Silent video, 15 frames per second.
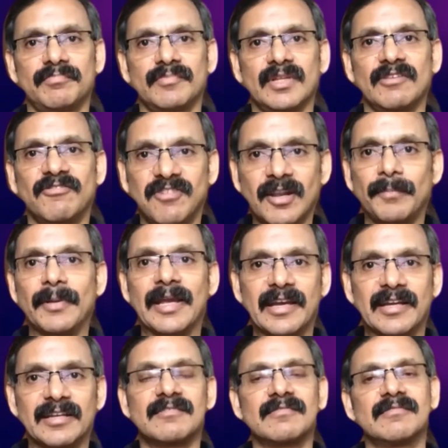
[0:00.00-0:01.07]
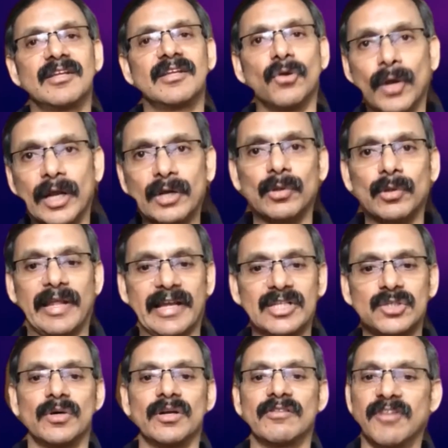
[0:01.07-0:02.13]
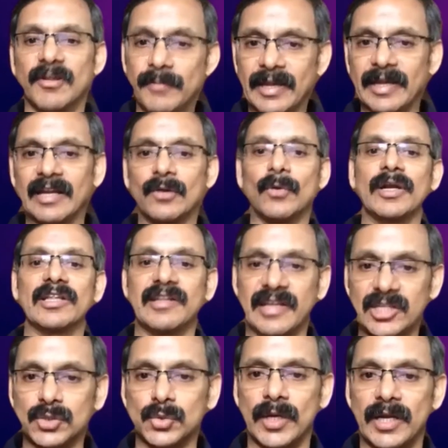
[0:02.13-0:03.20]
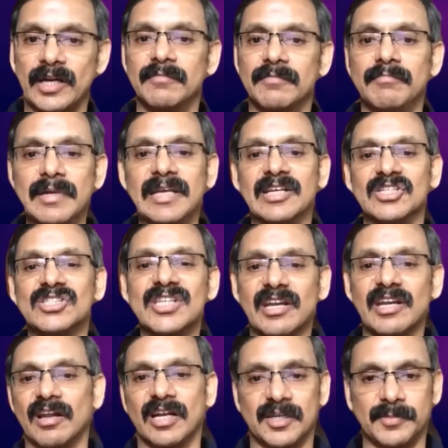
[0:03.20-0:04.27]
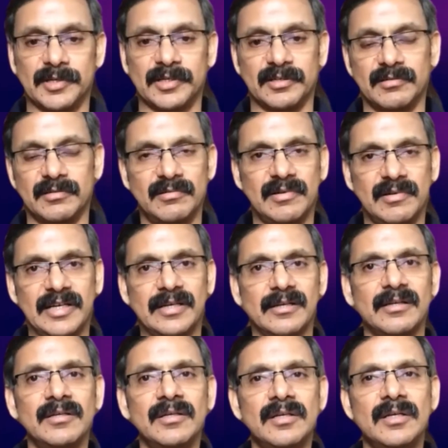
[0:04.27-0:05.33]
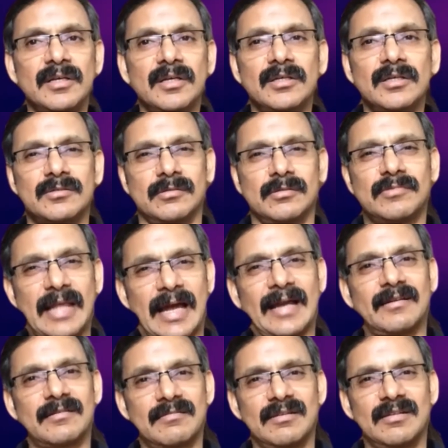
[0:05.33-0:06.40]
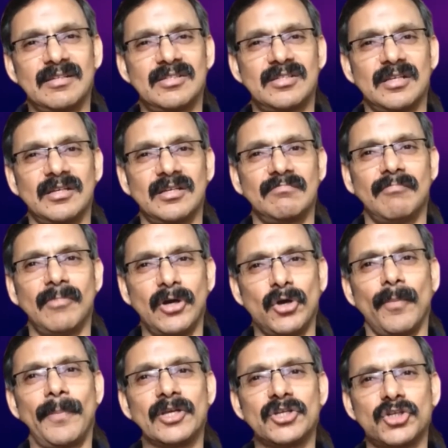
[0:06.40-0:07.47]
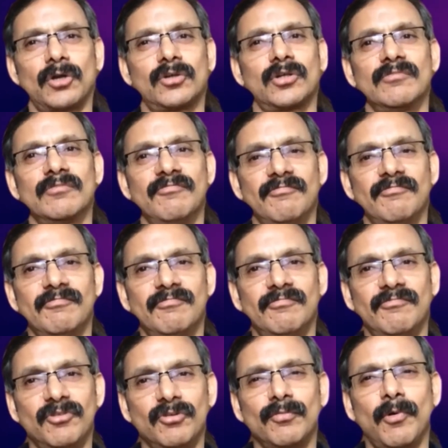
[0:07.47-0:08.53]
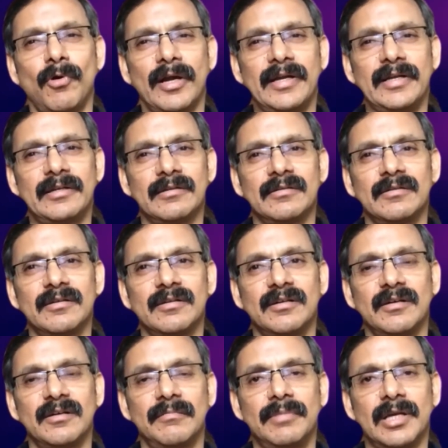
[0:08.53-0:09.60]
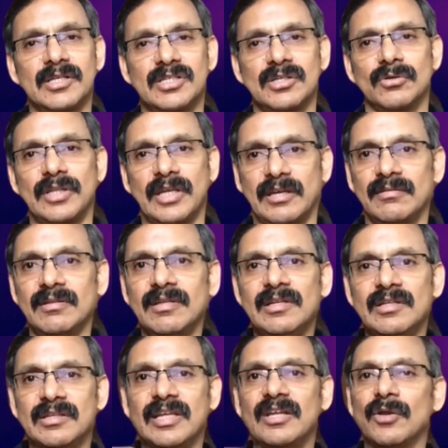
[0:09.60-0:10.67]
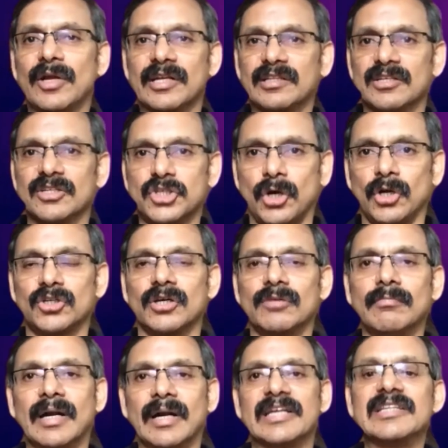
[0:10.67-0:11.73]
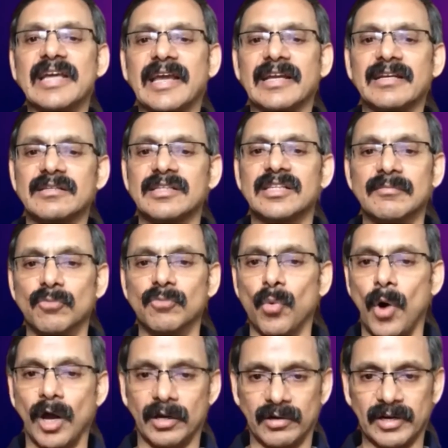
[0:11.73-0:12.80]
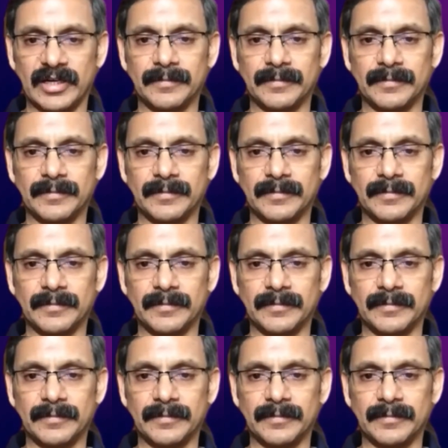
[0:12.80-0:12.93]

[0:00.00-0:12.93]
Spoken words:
flipping it and going to the next one, going to the next one, and being a serial entrepreneur, right? So that's a myopic short-term viewpoint, because they look at the short-term money they get, then move on, right?